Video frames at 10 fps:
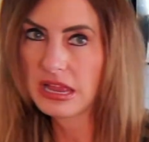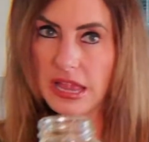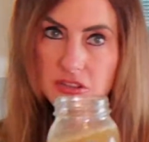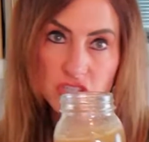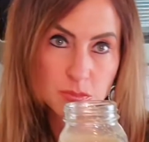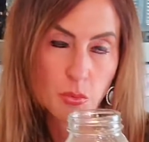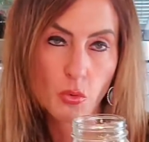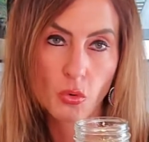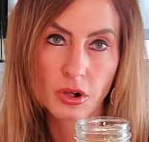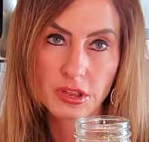and just
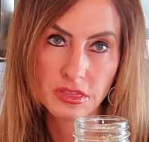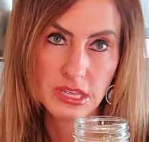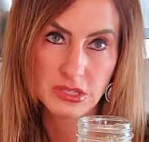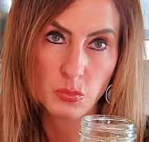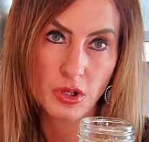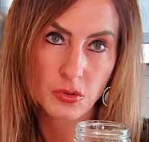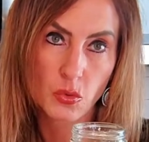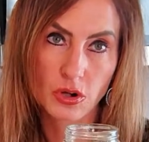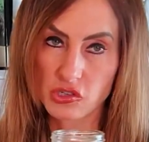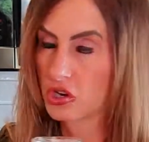pour this 1
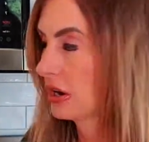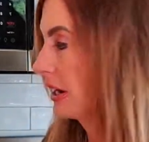quart jar